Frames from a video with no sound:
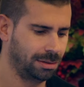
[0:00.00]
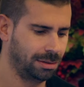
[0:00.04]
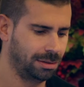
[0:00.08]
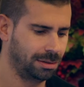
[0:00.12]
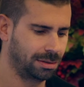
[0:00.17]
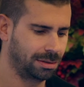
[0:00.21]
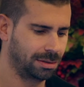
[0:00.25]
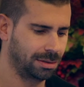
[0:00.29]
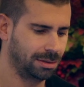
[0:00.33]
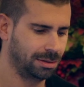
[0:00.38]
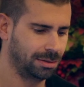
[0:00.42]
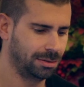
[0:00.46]

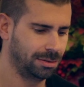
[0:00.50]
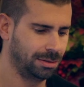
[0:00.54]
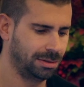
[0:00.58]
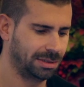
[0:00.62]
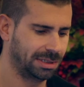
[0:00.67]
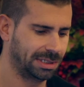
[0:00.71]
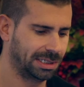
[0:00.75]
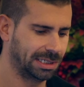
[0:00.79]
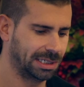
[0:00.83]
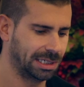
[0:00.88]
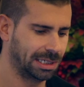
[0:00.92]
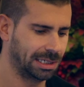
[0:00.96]
It
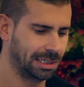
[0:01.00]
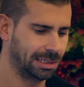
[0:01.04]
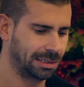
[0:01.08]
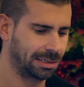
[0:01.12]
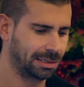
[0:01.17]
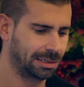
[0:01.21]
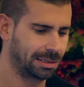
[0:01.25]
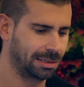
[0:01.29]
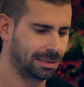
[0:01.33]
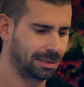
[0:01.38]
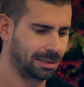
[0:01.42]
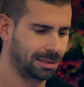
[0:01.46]
all
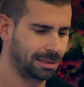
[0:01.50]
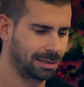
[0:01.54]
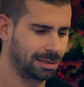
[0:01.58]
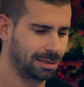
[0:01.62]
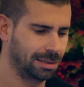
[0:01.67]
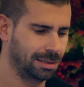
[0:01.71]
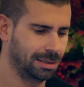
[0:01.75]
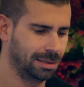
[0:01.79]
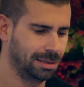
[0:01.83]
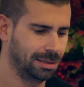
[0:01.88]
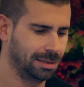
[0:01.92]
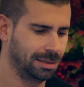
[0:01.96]
starts
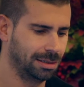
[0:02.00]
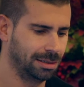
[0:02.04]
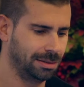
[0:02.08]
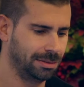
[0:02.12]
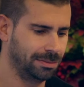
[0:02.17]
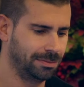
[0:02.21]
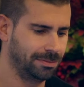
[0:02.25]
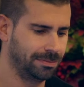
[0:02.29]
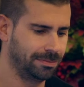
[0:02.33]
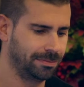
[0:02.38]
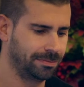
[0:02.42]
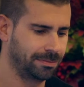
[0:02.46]

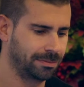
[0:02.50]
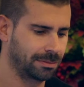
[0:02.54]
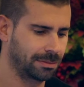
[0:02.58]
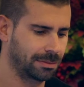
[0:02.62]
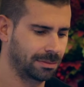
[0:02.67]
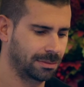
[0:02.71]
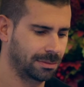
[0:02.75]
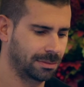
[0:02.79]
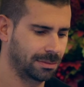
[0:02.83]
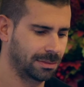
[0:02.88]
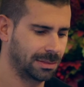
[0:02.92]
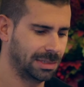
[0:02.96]
um,
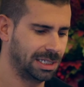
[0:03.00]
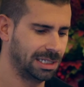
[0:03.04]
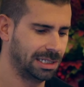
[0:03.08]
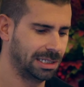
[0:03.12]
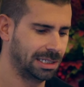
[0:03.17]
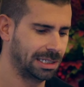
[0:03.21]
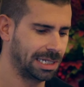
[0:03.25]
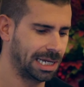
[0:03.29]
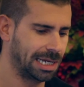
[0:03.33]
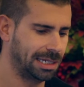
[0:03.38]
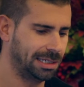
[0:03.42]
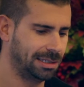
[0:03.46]

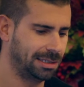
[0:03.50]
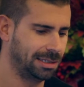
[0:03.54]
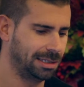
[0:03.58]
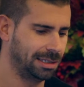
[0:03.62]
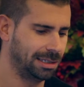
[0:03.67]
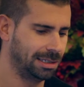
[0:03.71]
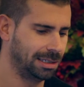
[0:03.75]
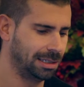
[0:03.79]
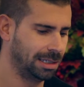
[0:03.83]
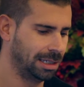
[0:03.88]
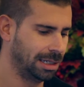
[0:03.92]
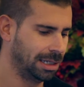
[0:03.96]
in
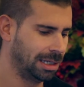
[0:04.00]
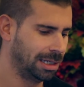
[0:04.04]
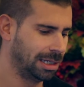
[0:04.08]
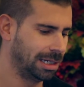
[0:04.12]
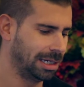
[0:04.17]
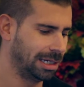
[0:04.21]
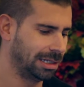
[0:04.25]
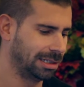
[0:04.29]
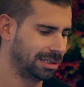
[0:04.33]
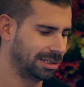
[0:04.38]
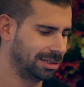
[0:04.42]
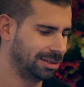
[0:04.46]
Tahiti,
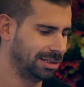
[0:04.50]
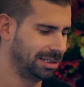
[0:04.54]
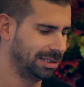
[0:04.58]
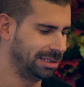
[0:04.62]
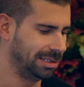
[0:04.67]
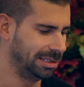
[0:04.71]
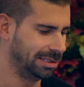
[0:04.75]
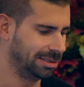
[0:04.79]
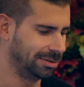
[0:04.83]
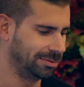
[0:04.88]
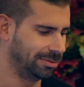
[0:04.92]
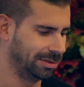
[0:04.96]
actually,
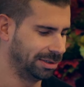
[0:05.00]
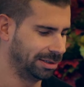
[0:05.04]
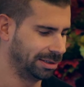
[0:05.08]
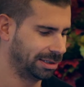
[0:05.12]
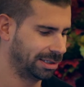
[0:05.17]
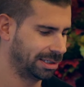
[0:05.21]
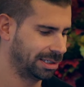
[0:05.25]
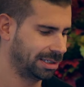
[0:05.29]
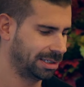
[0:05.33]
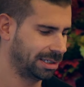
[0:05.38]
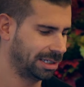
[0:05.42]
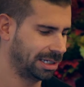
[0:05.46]
this
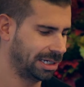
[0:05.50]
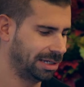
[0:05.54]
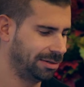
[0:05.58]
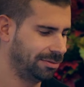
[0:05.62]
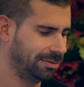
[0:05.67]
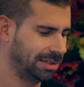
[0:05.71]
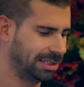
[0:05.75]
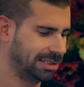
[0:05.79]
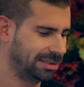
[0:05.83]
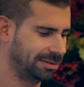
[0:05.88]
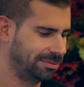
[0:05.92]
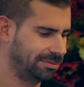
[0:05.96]
work.
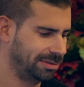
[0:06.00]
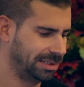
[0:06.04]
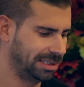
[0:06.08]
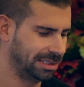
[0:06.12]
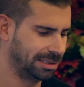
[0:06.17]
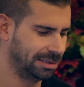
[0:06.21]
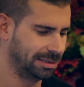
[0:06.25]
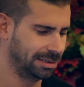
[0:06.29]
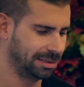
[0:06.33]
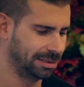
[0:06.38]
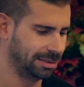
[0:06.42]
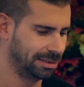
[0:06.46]
I was
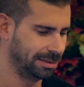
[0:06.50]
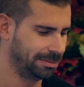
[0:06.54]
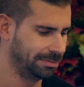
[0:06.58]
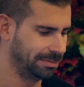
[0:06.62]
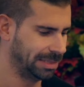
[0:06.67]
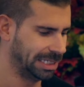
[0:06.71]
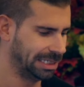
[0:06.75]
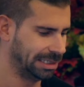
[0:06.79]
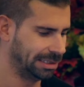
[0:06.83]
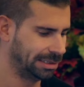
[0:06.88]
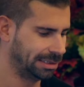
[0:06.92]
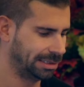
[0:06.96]
with uh,
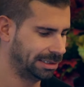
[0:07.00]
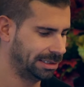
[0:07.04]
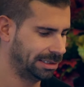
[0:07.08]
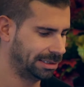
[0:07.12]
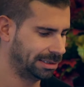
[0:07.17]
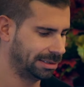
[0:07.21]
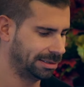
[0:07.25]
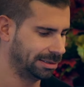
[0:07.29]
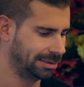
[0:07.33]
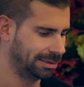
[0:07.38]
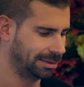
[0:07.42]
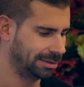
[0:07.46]
my
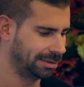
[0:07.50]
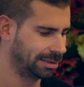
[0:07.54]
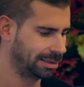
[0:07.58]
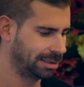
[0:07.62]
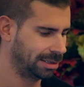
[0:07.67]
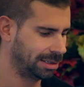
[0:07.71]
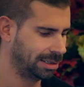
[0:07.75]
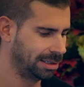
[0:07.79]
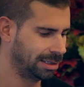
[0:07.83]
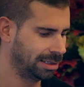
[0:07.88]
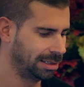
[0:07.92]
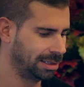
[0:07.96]
sister
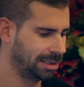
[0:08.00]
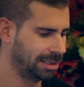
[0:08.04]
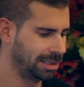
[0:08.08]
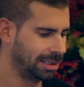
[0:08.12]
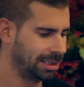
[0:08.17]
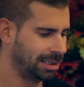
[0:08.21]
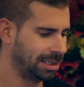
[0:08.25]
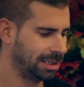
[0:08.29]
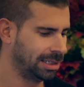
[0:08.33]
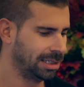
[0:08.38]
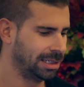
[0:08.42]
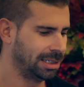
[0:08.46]

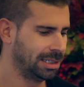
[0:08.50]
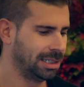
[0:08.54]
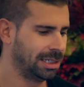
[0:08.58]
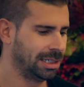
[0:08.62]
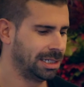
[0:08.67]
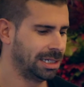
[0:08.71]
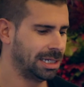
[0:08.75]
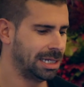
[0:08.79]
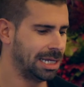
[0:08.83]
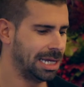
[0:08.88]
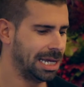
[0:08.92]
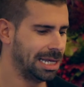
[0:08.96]

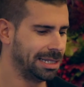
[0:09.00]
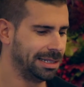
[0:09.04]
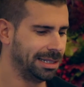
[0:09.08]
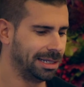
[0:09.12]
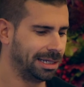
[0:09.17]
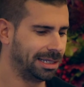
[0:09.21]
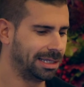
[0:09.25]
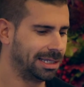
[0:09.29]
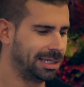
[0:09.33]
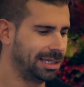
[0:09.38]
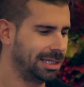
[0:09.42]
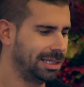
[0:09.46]
and
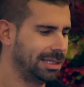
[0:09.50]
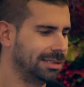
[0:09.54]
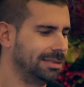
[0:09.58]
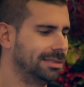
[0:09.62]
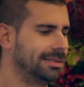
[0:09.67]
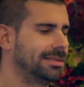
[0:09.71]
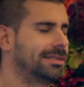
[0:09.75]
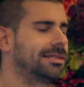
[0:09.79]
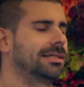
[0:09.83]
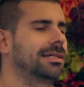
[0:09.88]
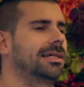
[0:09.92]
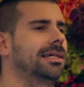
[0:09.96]
the
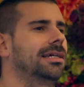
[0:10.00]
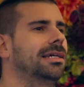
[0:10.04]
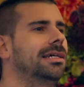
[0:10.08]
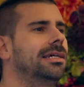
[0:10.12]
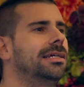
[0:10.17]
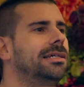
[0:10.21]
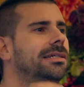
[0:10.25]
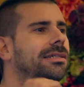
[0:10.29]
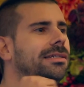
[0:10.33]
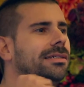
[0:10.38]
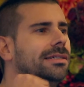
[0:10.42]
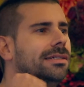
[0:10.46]
kids,
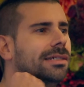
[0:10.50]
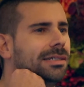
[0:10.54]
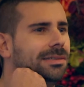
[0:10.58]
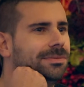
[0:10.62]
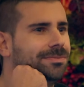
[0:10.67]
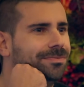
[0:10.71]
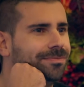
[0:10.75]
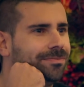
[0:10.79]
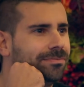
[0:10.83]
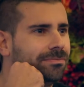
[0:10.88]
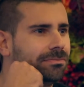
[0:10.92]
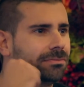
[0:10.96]
and
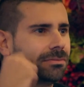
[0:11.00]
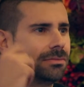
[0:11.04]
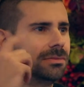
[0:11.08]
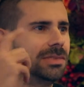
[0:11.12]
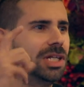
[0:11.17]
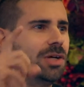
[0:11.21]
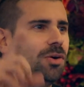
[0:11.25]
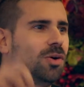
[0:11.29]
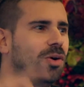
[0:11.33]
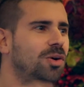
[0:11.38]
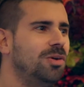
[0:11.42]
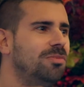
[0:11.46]
um,
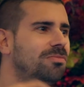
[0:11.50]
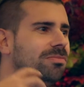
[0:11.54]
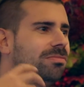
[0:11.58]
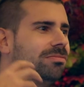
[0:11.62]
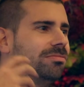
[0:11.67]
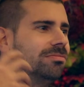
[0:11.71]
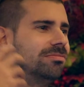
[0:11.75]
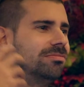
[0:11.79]
the whole